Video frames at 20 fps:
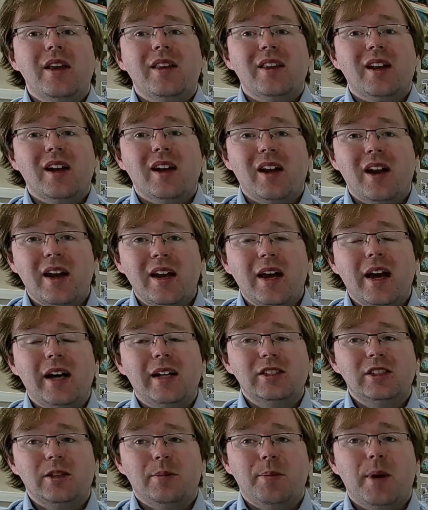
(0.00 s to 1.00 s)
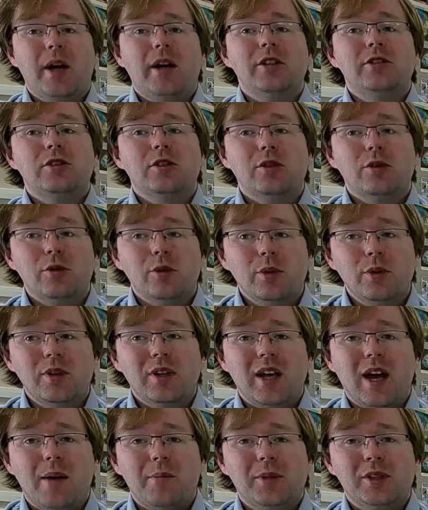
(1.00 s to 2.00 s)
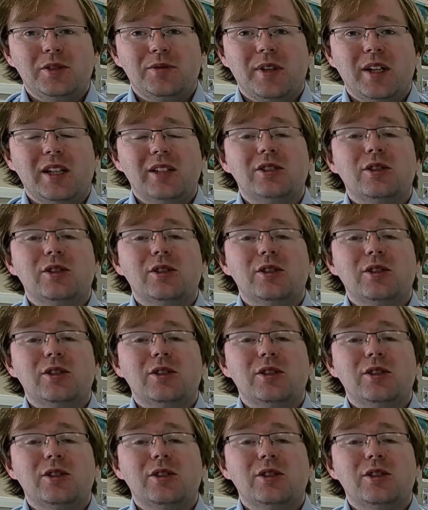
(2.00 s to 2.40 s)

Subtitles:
the light has to pass through the atmosphere